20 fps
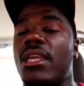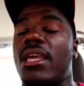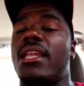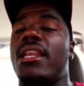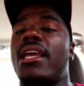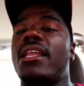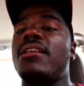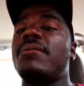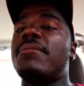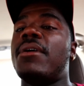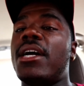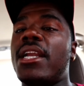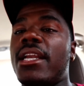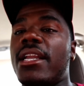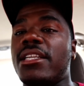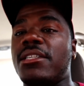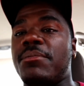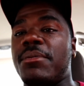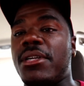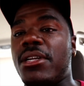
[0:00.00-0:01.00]
And anybody
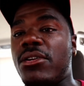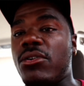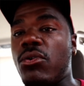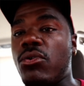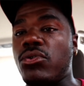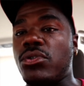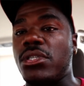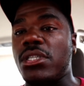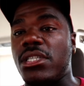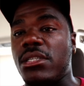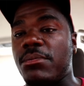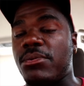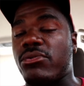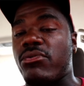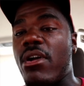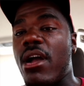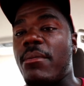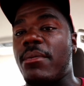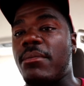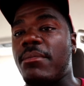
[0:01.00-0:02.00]
that's been an OG
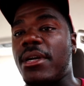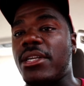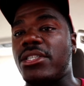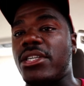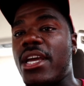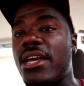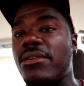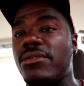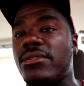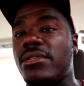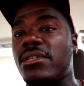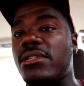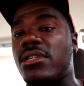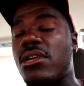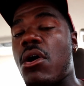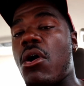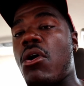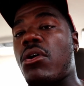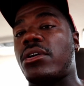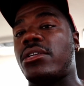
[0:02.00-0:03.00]
subscriber to my channel since
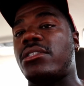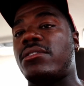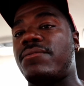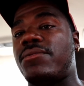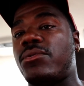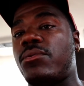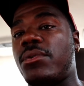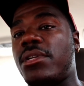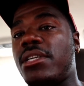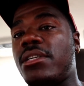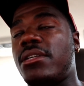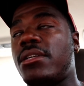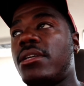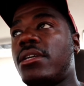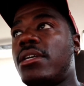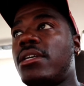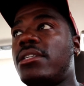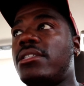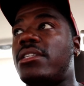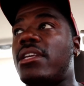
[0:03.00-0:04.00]
August of
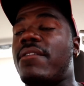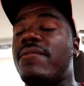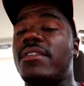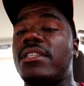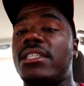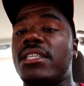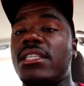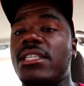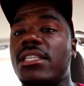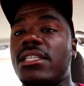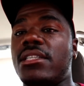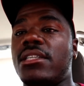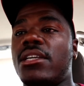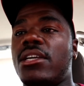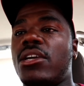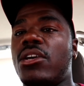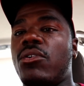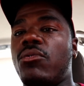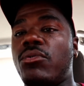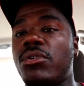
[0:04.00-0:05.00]
2017
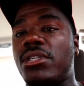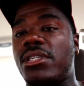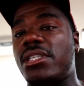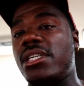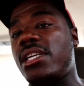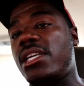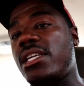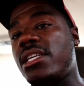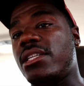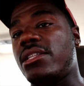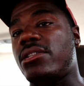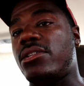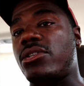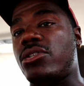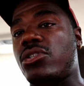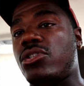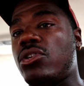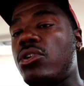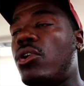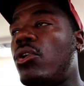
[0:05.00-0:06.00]
would see the
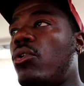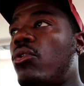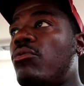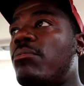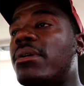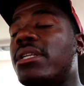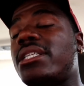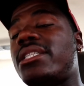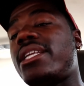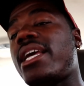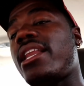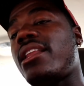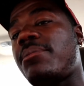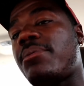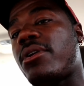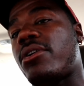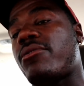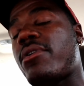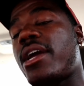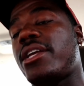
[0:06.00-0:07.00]
slow but steady
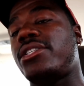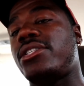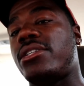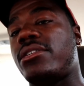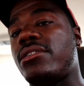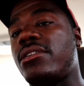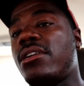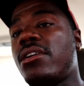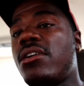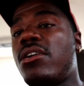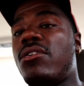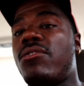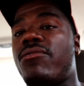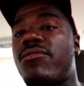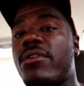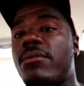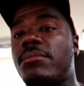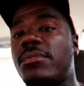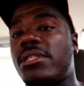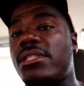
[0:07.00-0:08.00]
progression
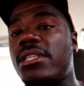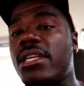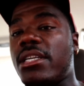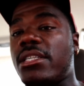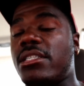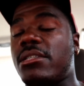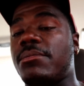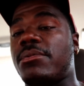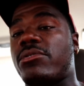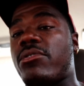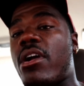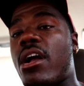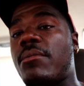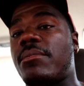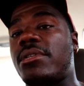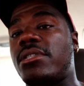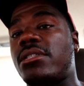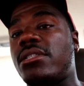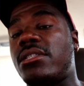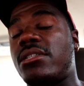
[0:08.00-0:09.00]
from 6
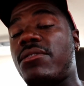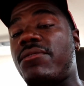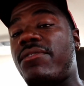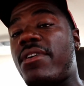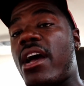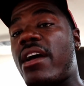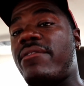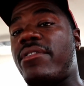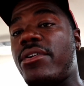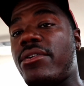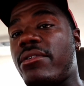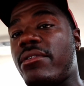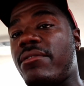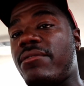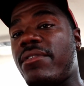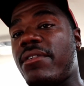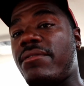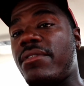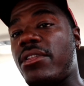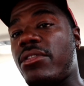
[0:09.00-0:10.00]
subscribers to
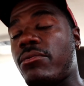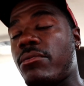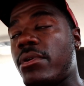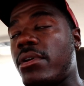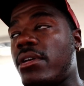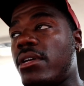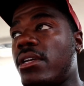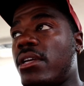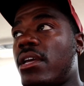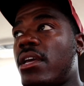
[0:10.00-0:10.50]
553.